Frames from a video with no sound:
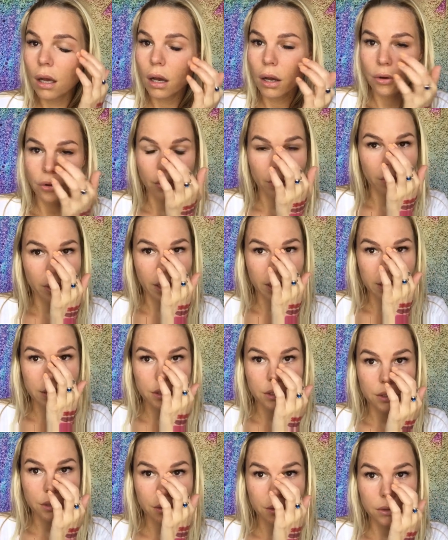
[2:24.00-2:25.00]
under eye
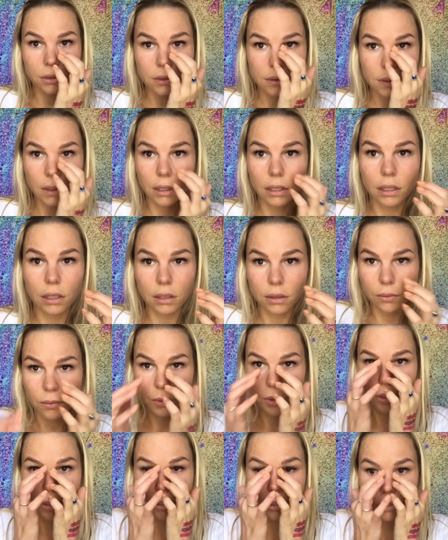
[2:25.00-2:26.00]
circles, and
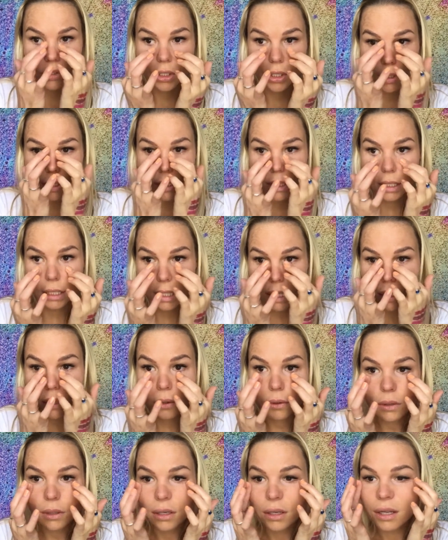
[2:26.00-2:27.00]
we're gonna try it
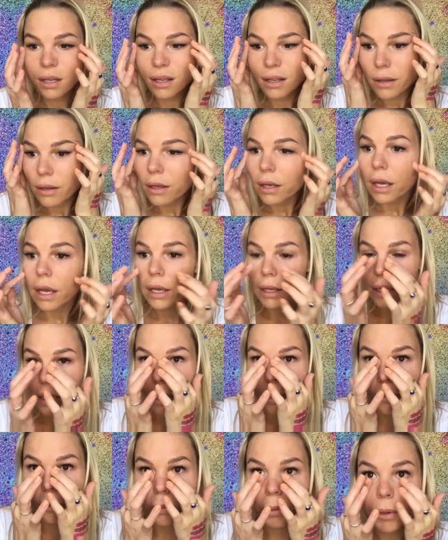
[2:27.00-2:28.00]
out. And
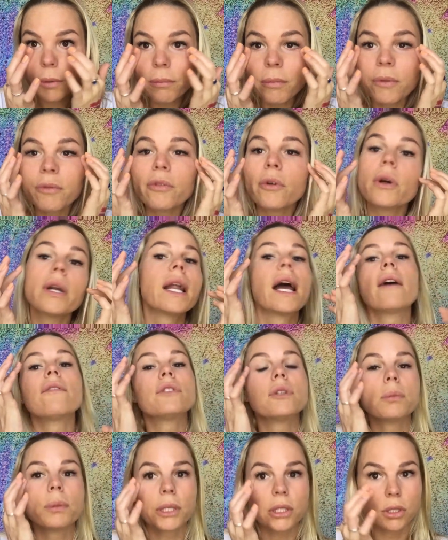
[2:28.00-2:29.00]
I will put before and
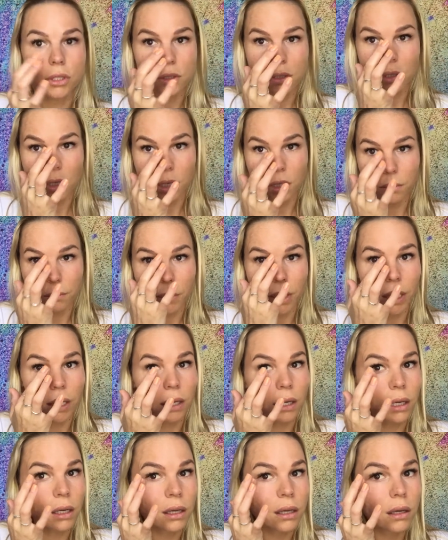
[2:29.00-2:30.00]
after pictures on
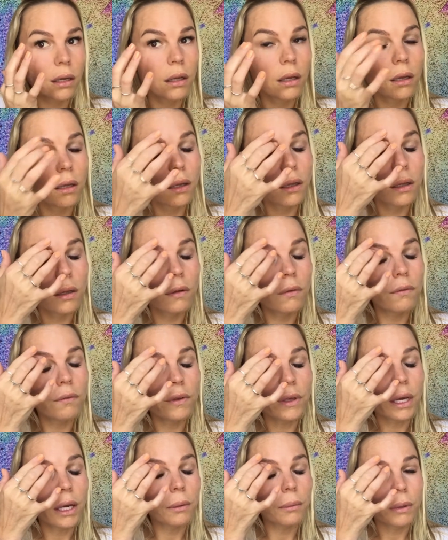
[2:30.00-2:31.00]
my
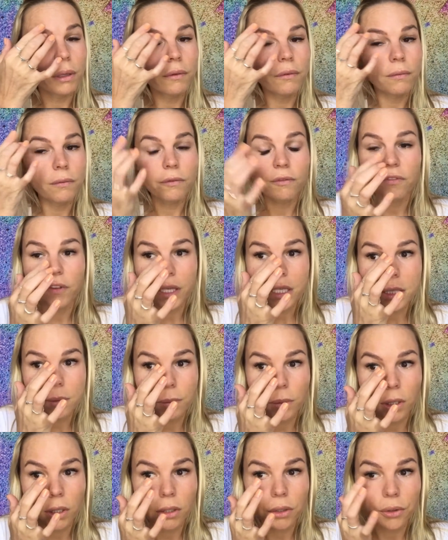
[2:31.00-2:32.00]
VIB
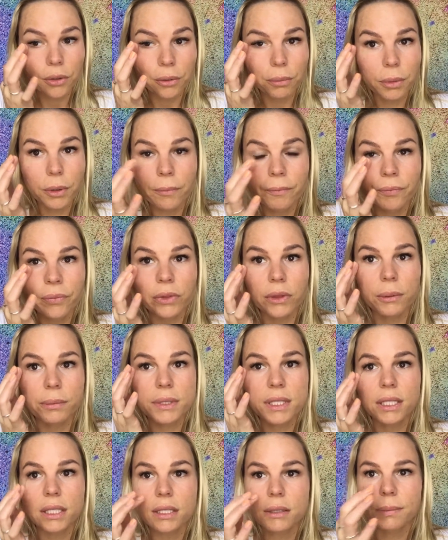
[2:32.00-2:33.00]
Facebook group,
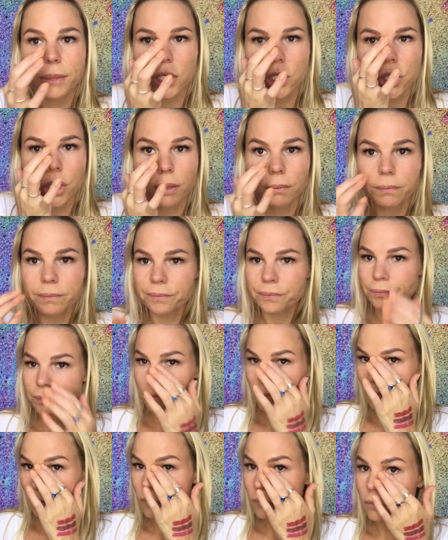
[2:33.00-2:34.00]
Lipsticks by Jen.
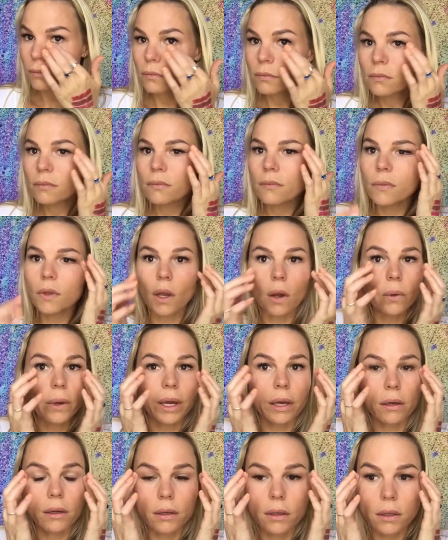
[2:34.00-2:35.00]

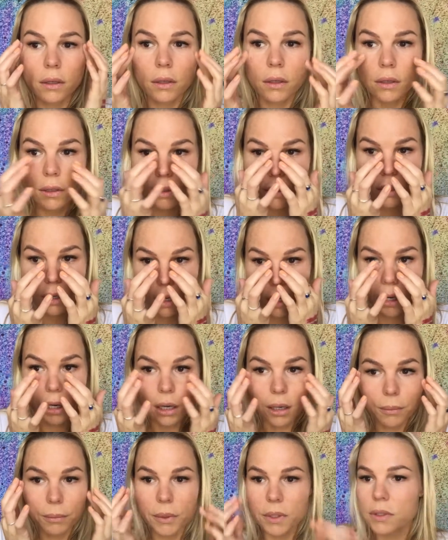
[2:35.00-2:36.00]
Okay,
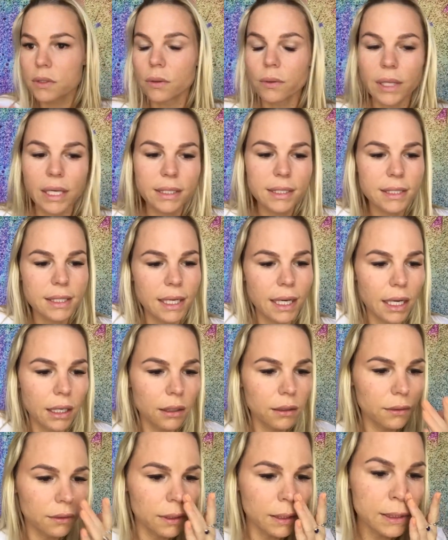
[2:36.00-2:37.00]
so that's that.
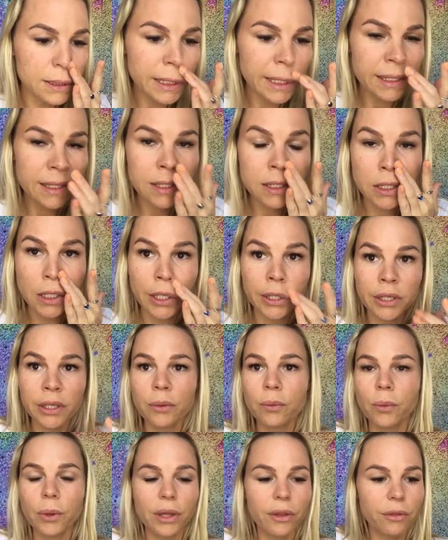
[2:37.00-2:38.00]
Let's get
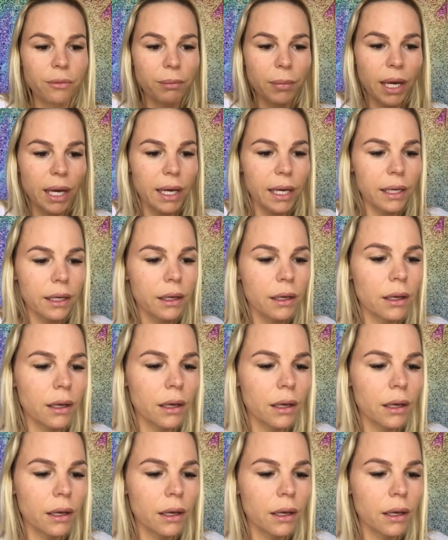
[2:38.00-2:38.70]
started with my